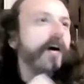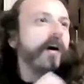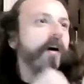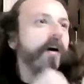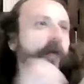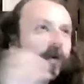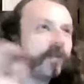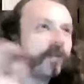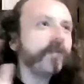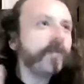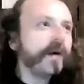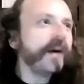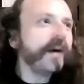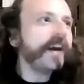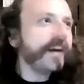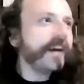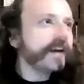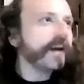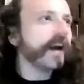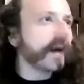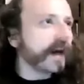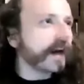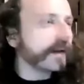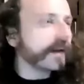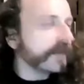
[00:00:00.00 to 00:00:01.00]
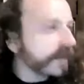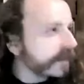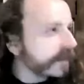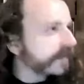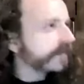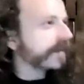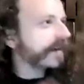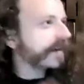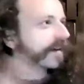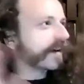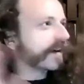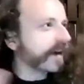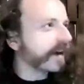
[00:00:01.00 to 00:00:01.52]
Oh my God.
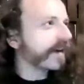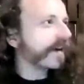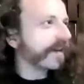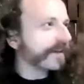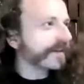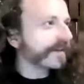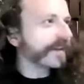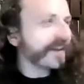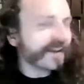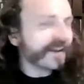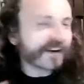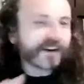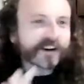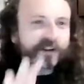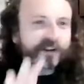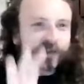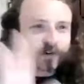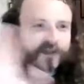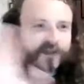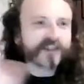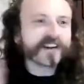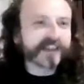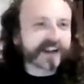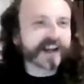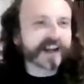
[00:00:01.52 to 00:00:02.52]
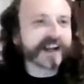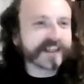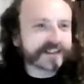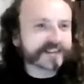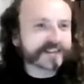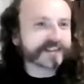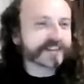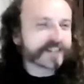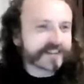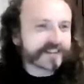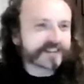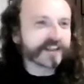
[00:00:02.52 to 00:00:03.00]
There are organizers